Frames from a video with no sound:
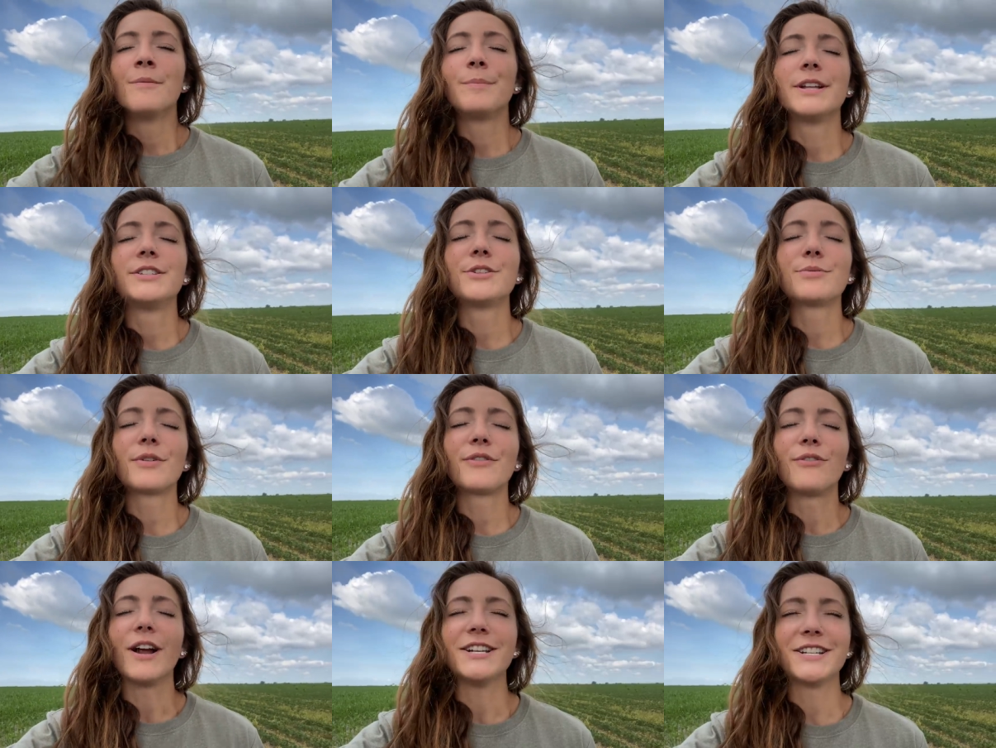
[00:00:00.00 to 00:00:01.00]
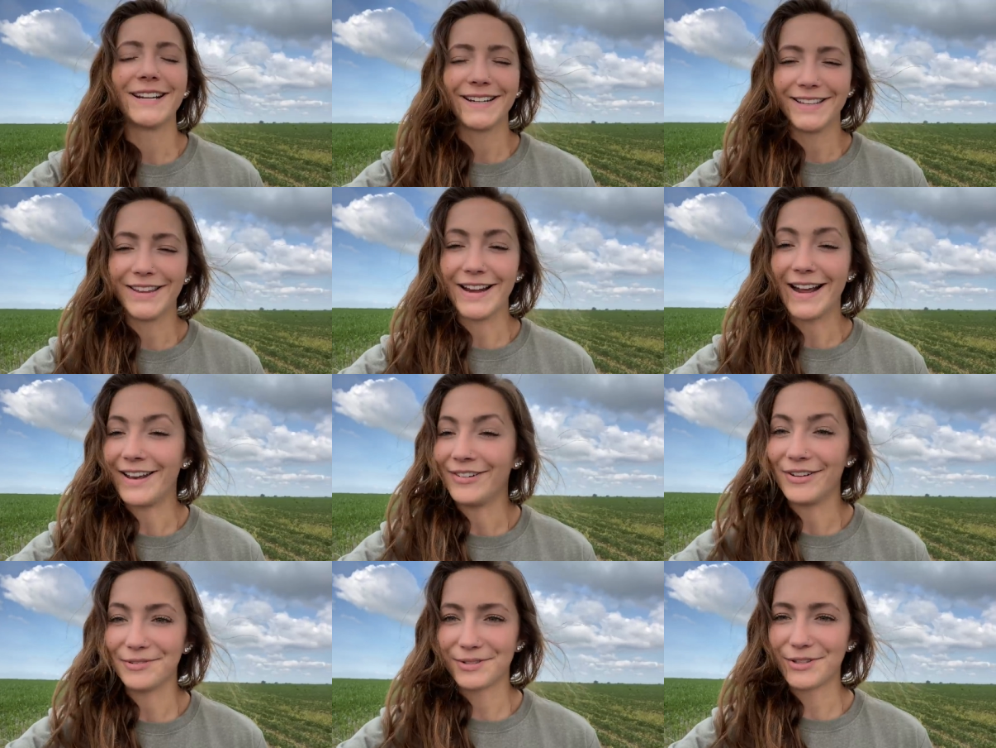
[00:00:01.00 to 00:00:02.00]
it's just refreshing and like, I don't
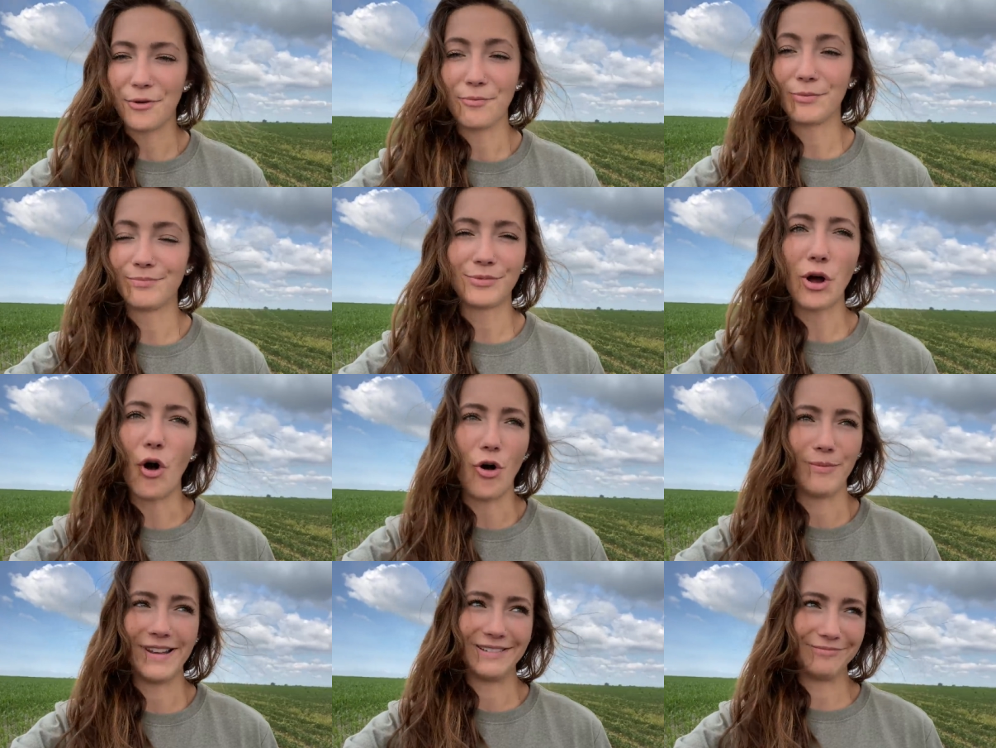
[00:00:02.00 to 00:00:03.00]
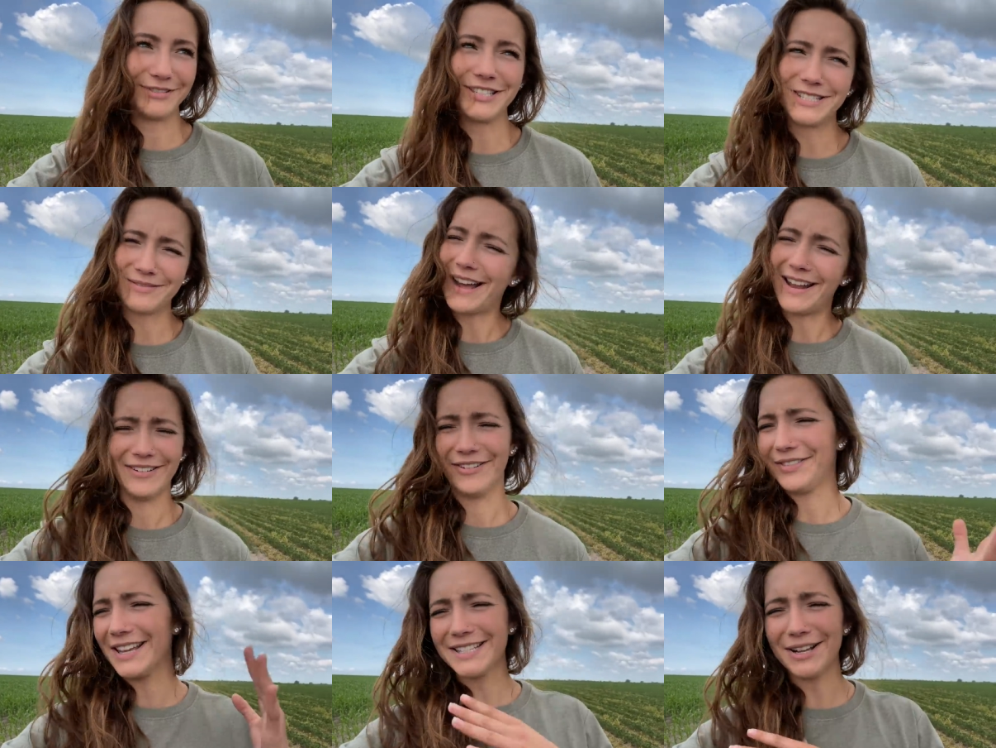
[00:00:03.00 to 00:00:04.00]
know, so calming, which I don't
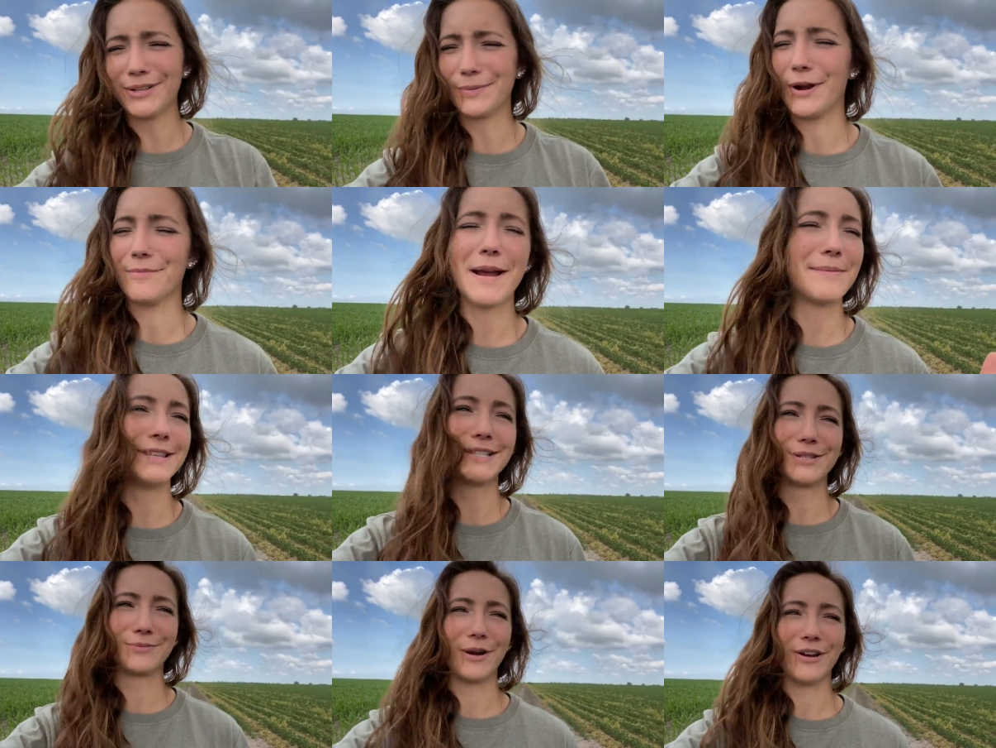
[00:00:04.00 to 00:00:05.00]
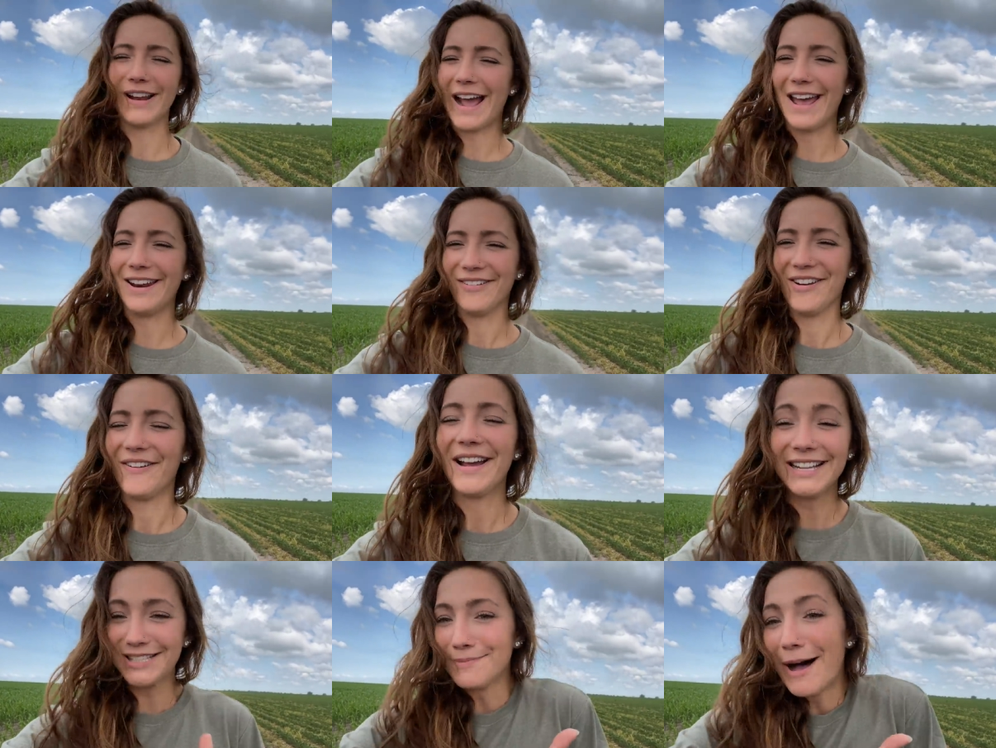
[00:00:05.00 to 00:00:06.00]
know. That sounds weird. Maybe this is weird. I don't know.
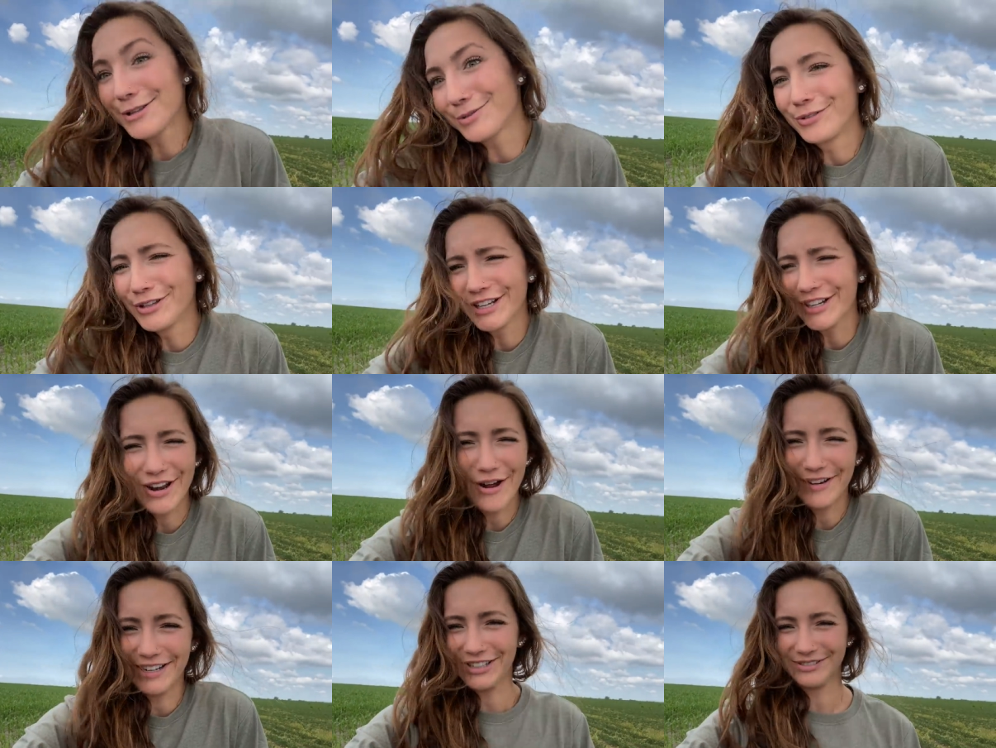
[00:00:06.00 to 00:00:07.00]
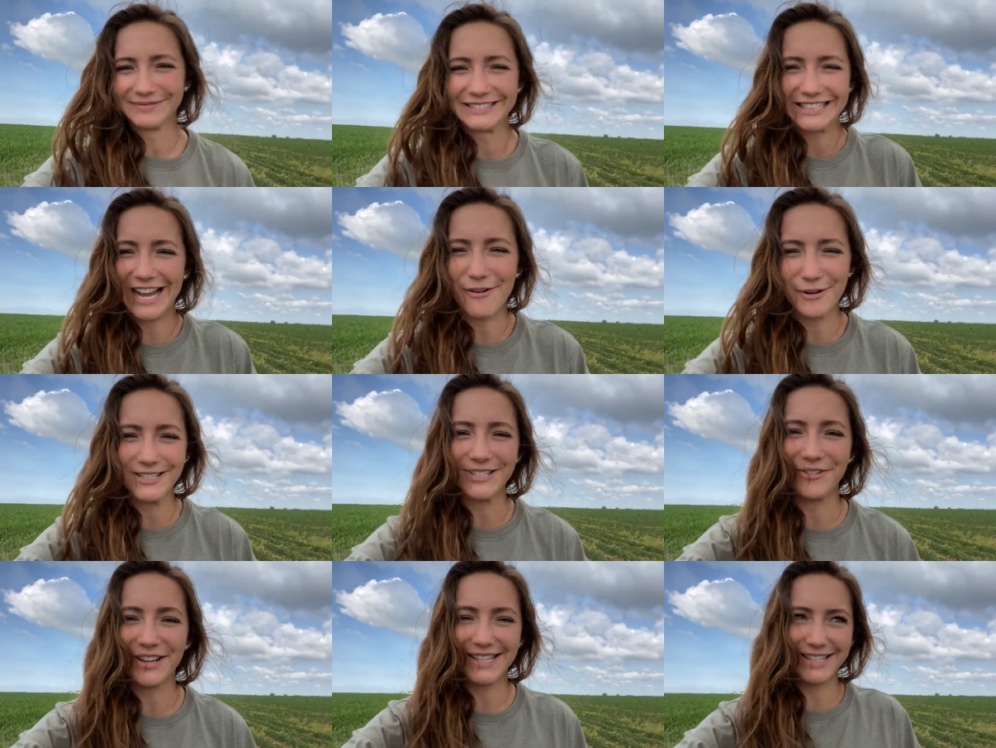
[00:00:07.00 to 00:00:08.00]
It smells really good out here. I wish
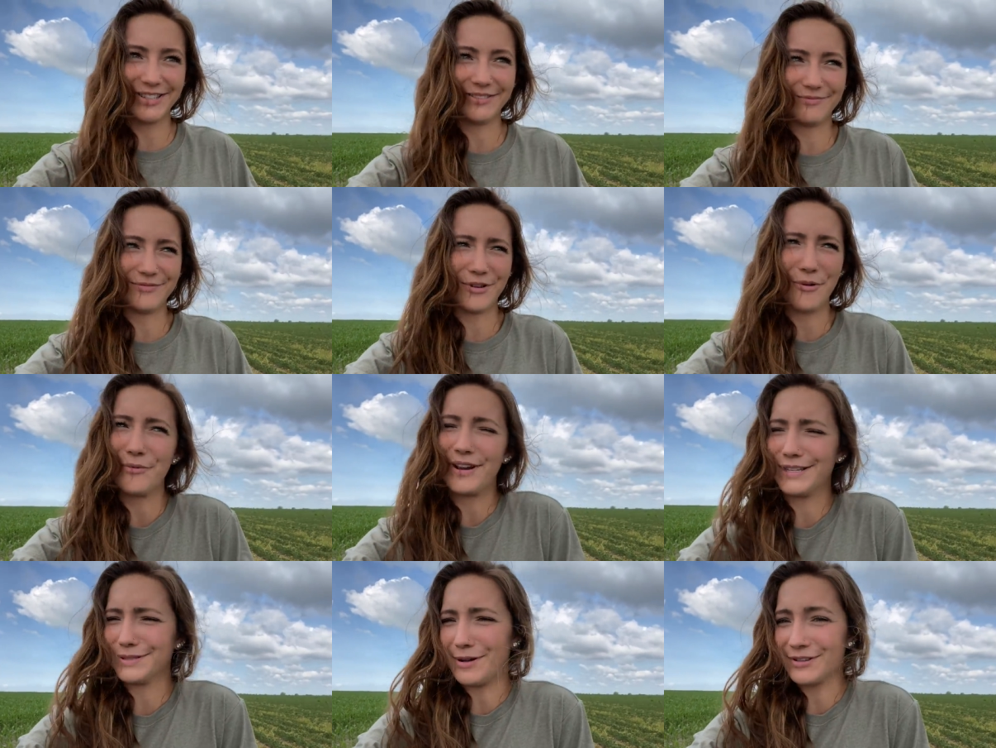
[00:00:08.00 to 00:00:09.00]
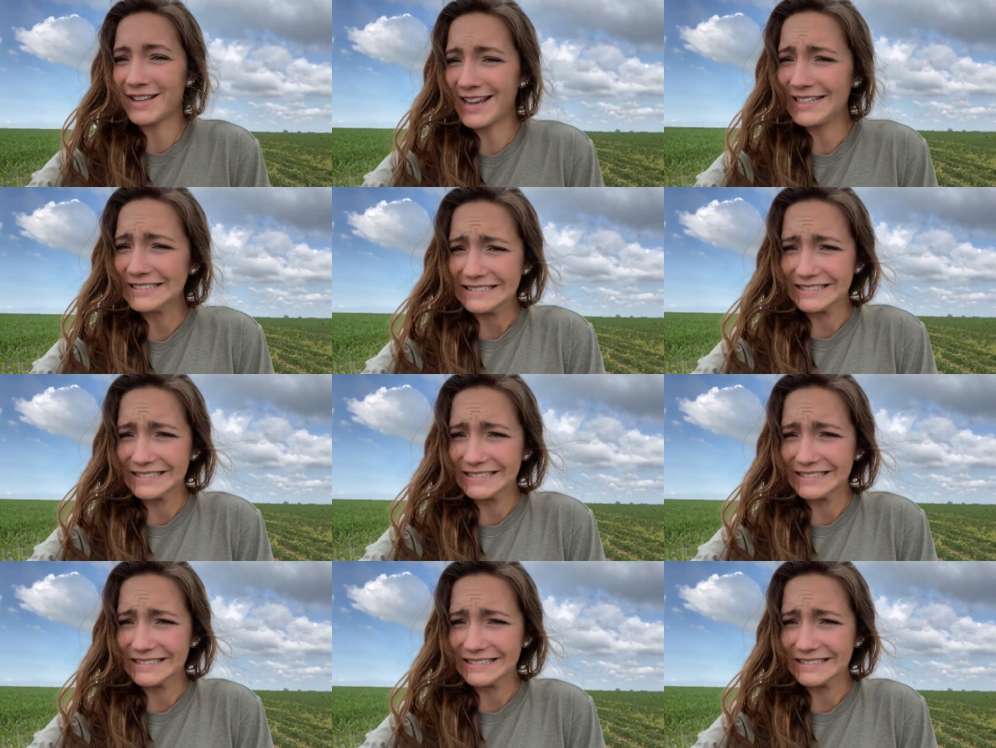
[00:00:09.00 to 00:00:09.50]
you guys could know what it smells like.